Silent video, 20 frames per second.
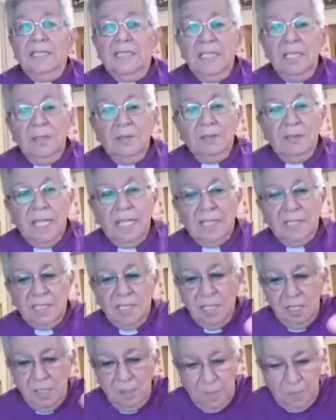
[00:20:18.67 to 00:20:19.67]
Now, you
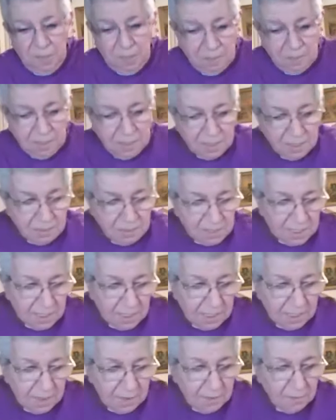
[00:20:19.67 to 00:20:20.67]
can see all that
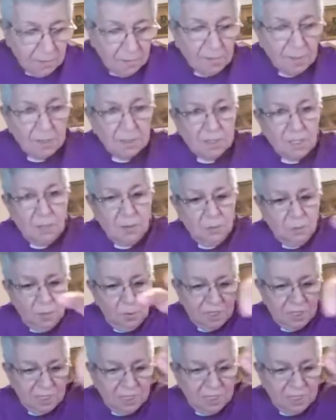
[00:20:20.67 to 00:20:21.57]
turbulence, you see.